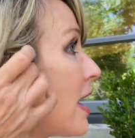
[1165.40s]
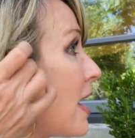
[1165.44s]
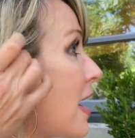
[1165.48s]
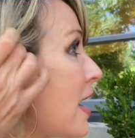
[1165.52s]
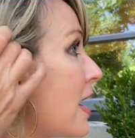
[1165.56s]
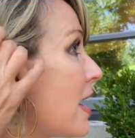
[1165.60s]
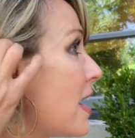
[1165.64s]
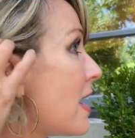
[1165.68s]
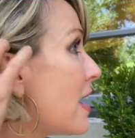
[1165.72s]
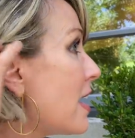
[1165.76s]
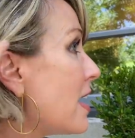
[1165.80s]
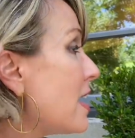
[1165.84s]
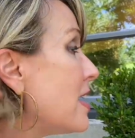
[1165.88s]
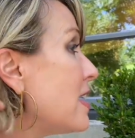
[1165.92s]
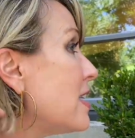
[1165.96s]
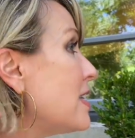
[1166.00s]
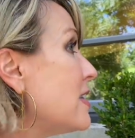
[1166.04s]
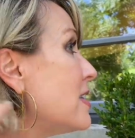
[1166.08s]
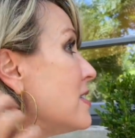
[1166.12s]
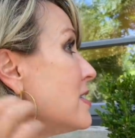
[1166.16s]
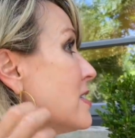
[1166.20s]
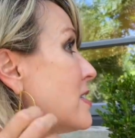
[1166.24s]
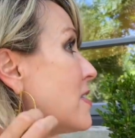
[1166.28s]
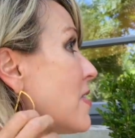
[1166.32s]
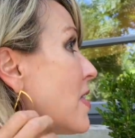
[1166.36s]

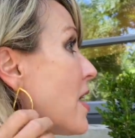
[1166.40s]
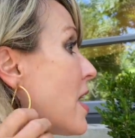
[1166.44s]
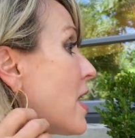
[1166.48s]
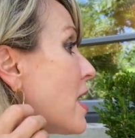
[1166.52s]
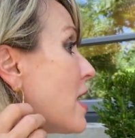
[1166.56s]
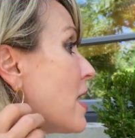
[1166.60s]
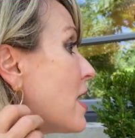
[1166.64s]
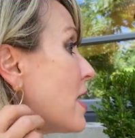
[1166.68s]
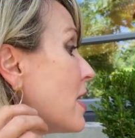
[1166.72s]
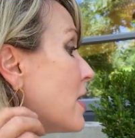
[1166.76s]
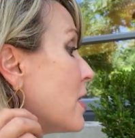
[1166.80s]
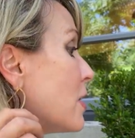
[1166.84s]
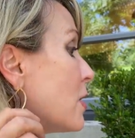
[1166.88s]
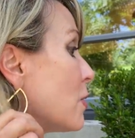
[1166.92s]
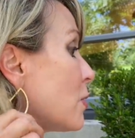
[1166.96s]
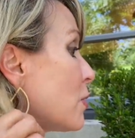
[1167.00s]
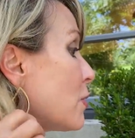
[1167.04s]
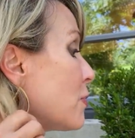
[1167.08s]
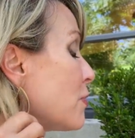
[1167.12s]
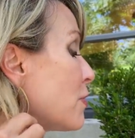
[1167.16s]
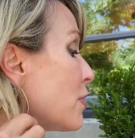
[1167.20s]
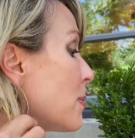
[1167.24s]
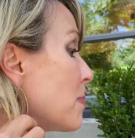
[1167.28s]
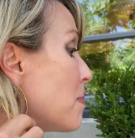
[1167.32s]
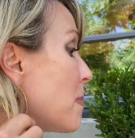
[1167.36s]
and they were
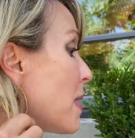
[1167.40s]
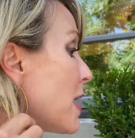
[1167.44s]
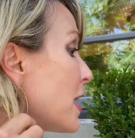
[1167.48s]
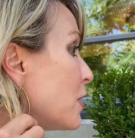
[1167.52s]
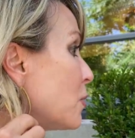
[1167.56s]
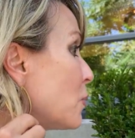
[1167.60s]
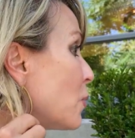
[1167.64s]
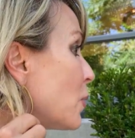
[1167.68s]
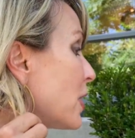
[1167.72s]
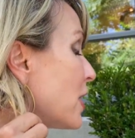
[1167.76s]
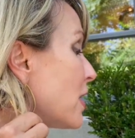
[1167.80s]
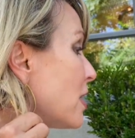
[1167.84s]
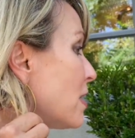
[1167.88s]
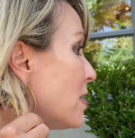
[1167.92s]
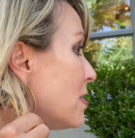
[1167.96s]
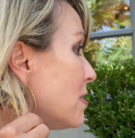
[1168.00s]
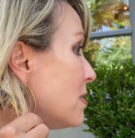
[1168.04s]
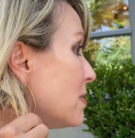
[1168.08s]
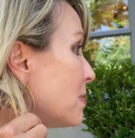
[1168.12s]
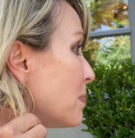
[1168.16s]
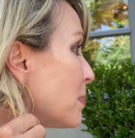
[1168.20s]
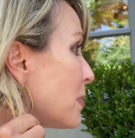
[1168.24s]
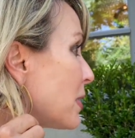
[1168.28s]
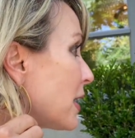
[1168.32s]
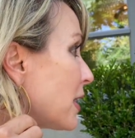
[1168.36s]
from Madewell,
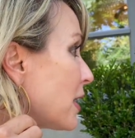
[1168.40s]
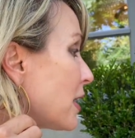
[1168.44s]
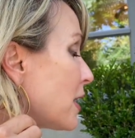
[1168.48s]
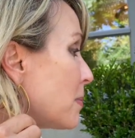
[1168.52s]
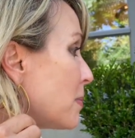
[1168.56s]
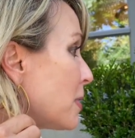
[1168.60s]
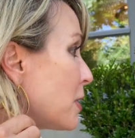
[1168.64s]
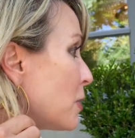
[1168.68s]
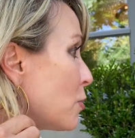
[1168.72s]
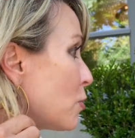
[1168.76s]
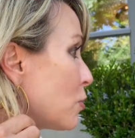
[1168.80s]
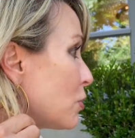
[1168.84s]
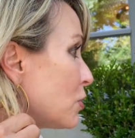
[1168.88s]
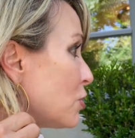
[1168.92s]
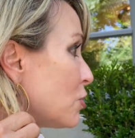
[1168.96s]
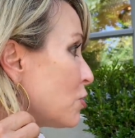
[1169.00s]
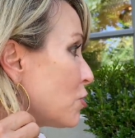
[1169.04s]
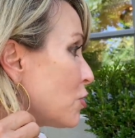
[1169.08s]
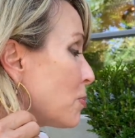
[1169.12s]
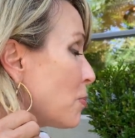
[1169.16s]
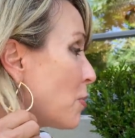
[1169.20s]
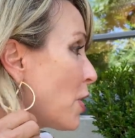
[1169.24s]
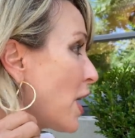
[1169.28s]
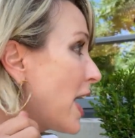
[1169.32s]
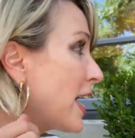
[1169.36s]
but I got them at
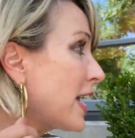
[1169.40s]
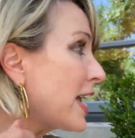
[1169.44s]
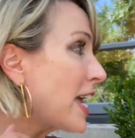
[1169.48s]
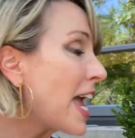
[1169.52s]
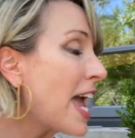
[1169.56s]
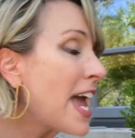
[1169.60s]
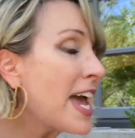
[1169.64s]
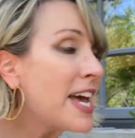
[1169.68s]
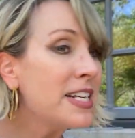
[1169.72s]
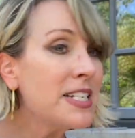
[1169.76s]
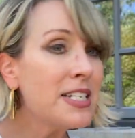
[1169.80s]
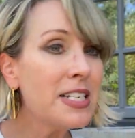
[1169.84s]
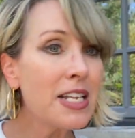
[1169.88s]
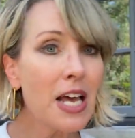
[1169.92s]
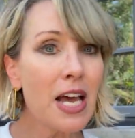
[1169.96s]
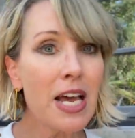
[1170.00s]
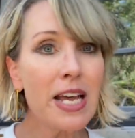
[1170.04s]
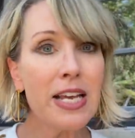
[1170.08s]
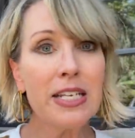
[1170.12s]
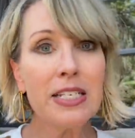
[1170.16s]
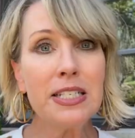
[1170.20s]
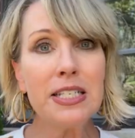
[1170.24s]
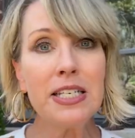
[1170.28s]
Nordstrom Rack, as I